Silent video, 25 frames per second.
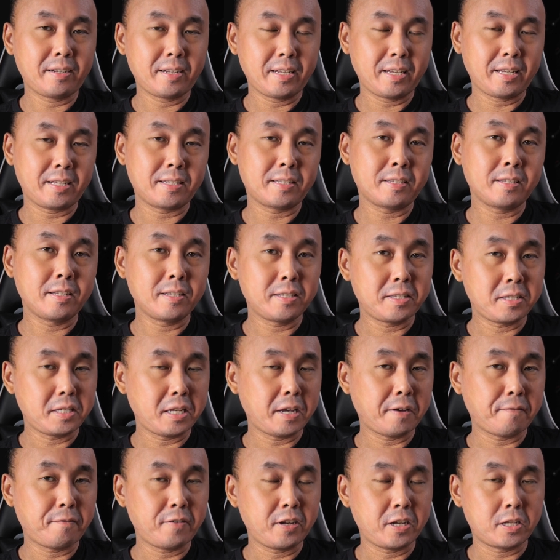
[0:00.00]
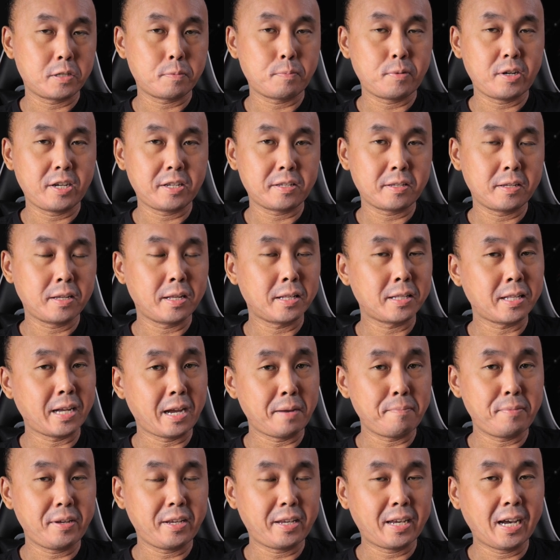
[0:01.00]
takes CF Express
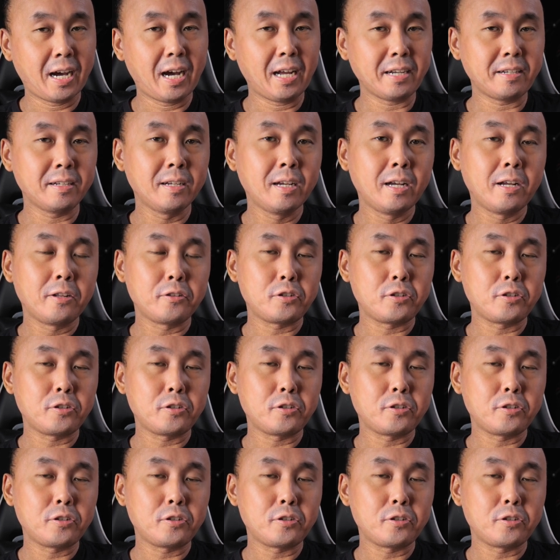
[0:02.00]
Type-B card.